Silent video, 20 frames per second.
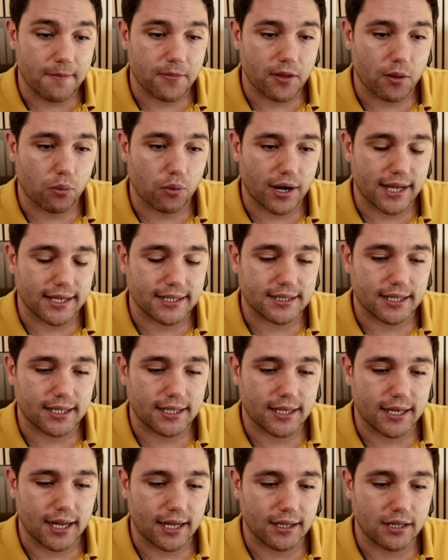whereas
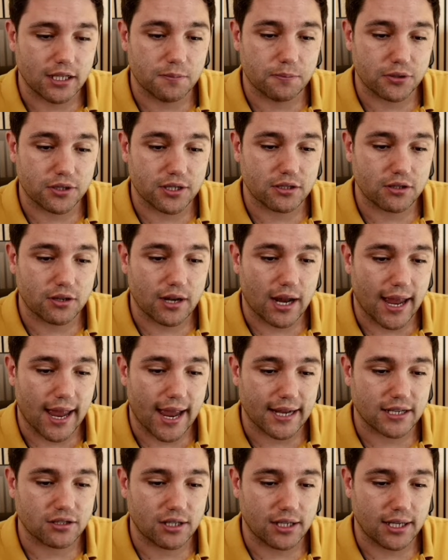in this position I
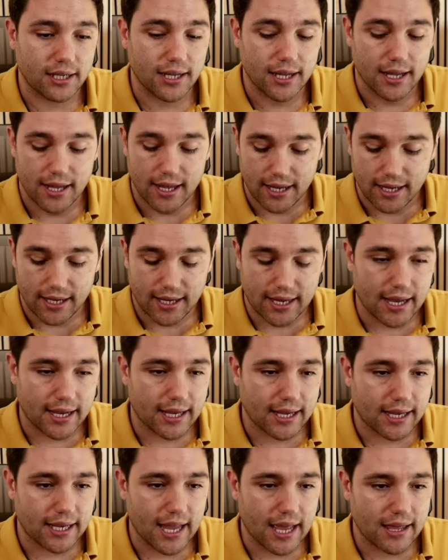actually
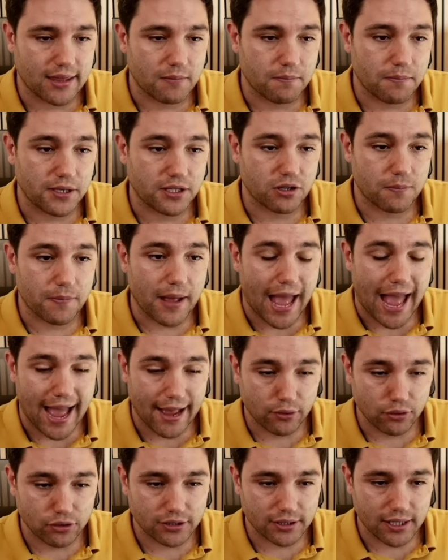can get the bishop
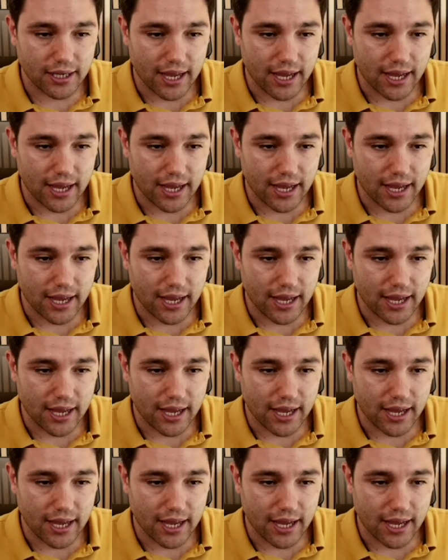out,